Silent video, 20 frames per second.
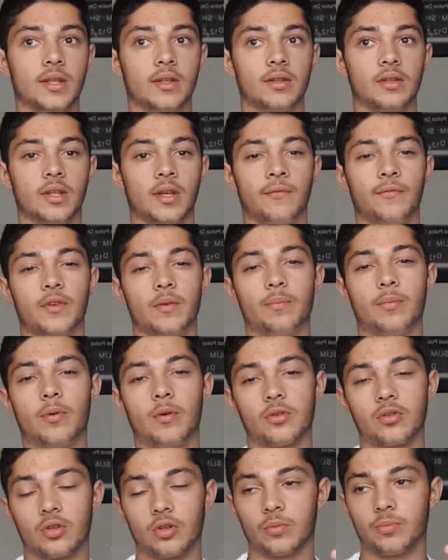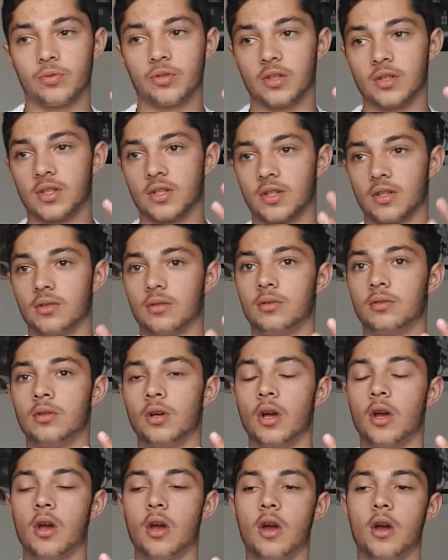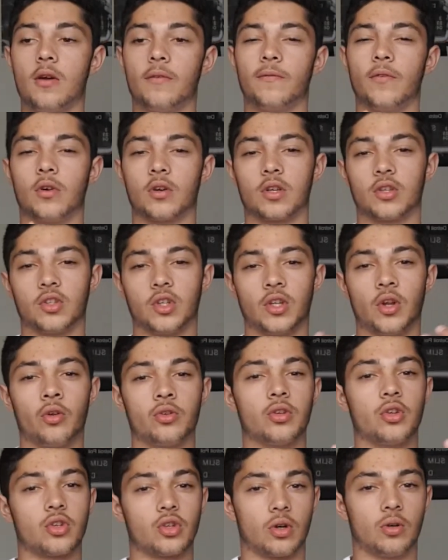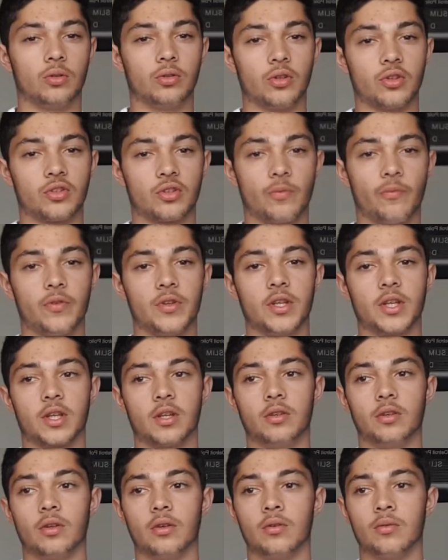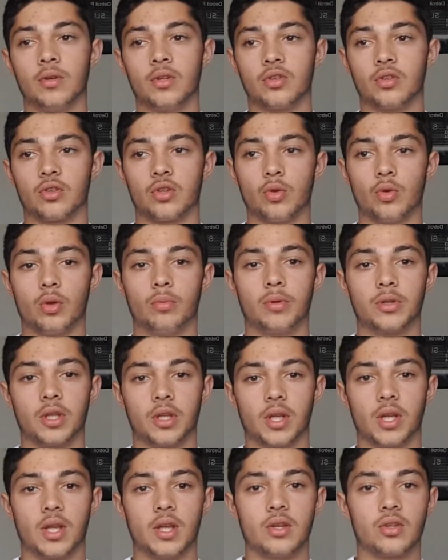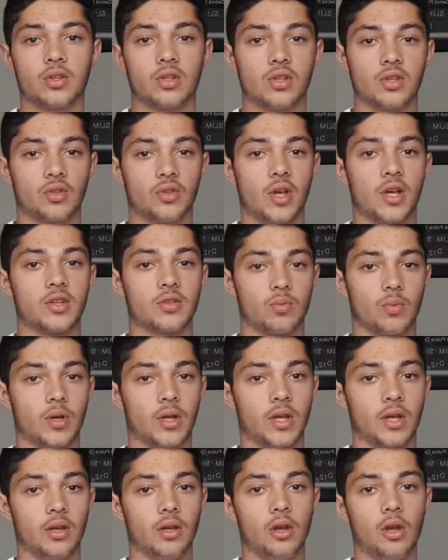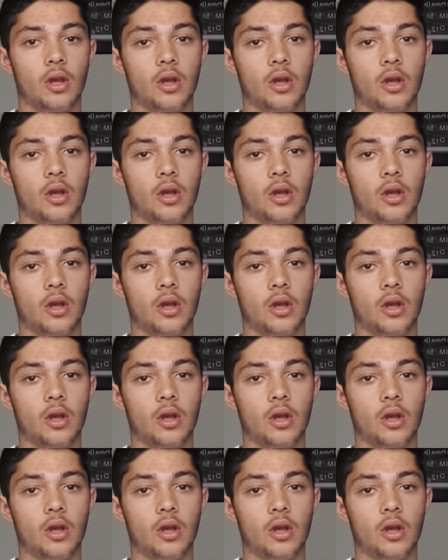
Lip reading: if your push-ups are still focusing on your shoulders, something you can do is just do them on your knees so there's less weight,